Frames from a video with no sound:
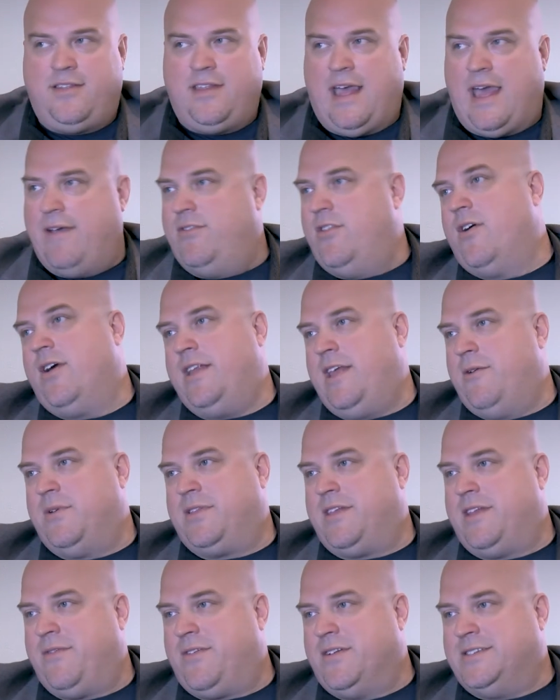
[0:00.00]
I have no idea
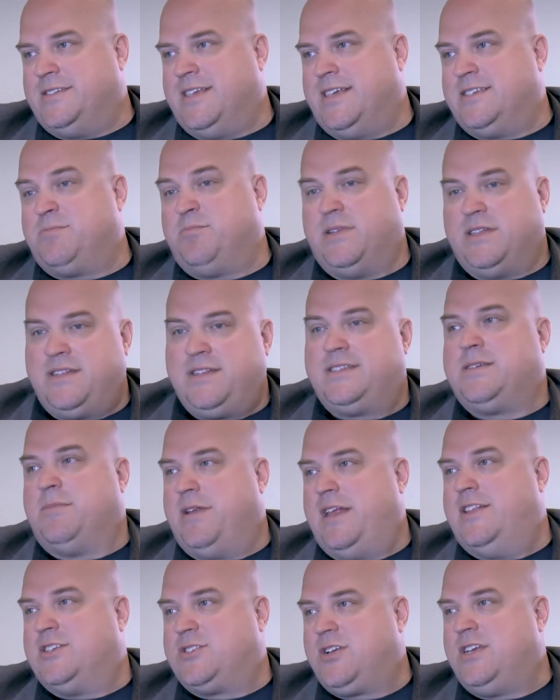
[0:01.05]
what the difference is, but
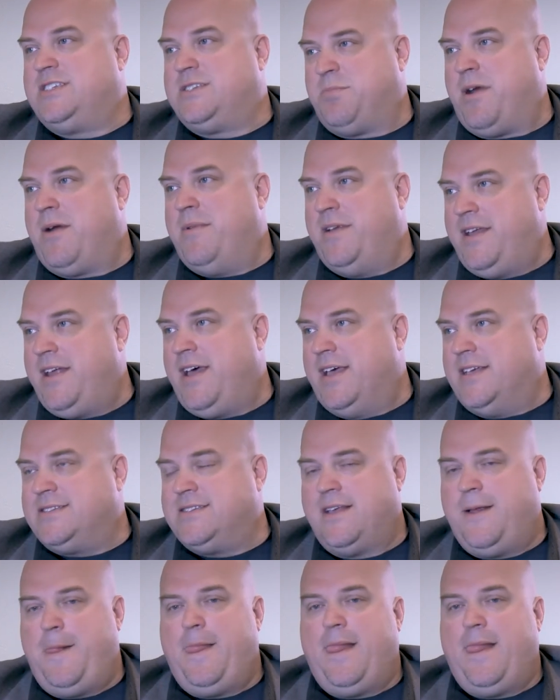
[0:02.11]
somebody in the streets department does.